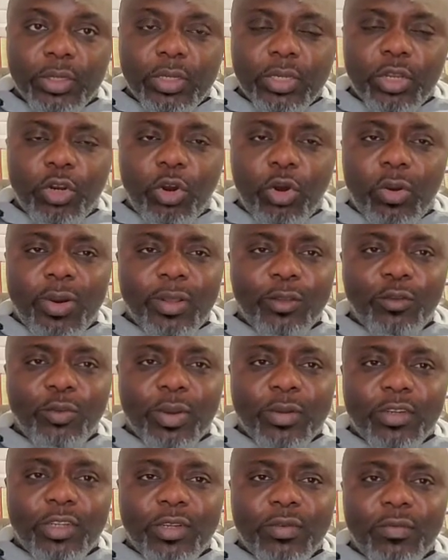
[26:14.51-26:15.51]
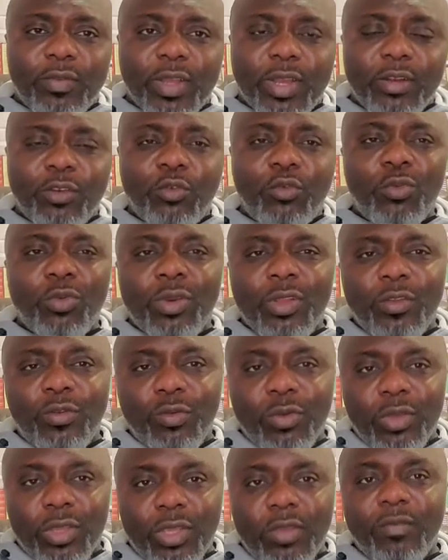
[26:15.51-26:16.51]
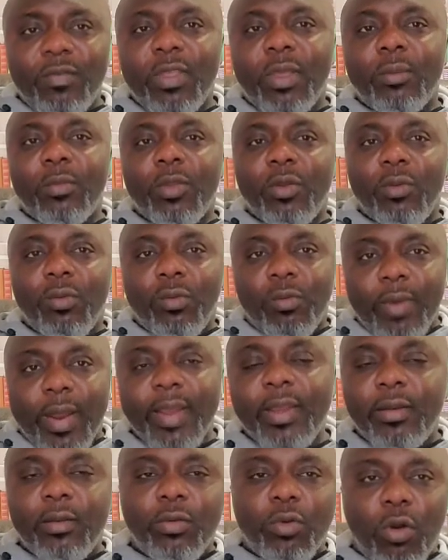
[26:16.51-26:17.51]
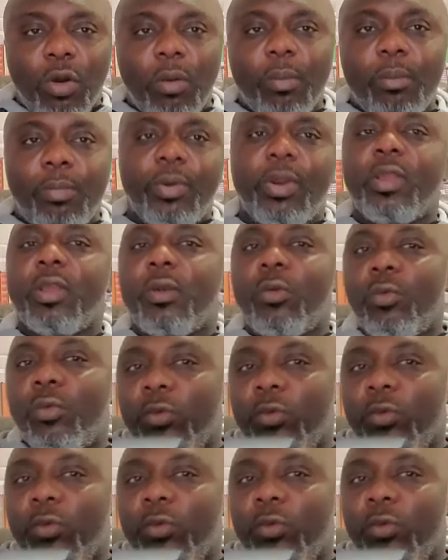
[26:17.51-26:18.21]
In order to achieve that, you need to give them the right upbringing,